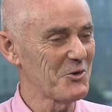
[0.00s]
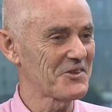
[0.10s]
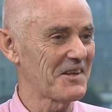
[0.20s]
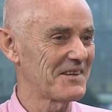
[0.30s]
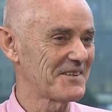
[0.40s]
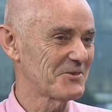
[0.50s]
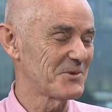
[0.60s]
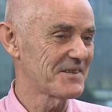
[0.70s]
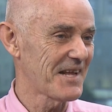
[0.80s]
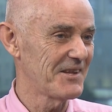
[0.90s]
scientist
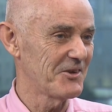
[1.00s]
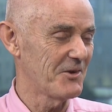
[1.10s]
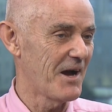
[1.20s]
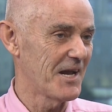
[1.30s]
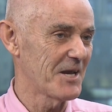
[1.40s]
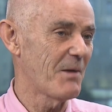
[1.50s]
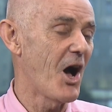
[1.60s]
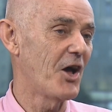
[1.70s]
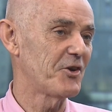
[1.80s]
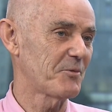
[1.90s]
will tell you I am
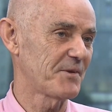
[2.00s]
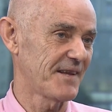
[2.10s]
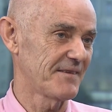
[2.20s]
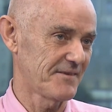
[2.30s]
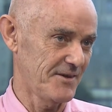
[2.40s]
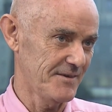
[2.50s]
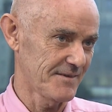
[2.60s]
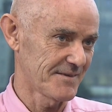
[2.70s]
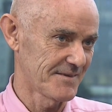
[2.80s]
100% certain.